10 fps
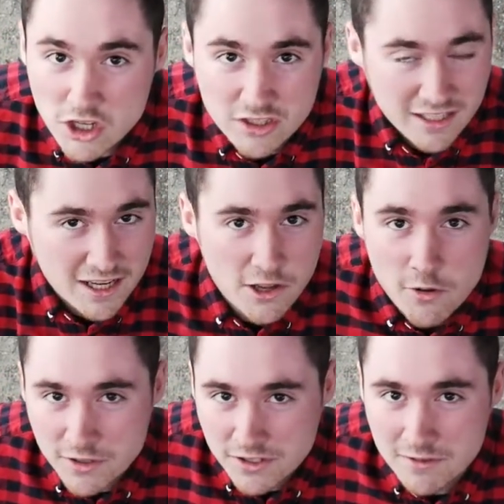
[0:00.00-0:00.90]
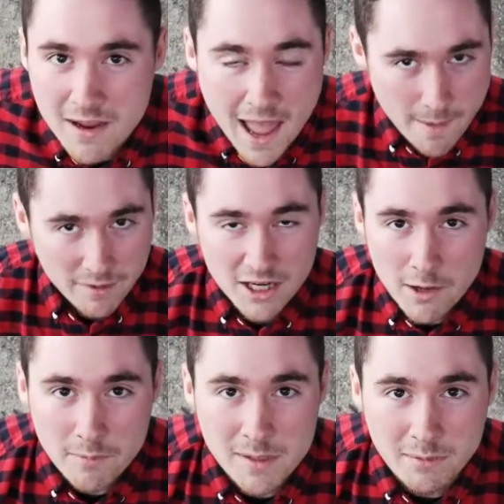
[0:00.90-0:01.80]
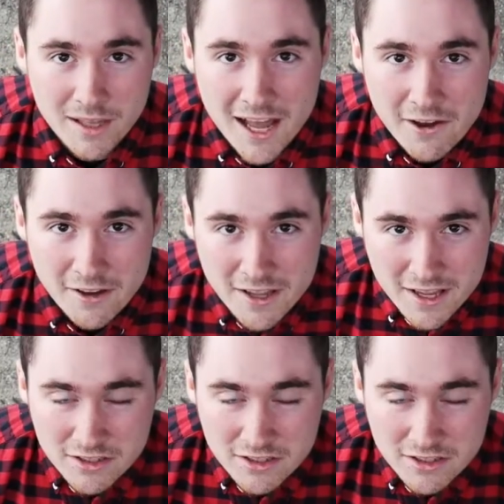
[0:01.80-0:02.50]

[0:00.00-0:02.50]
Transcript: Just like I always do, happy to help people out.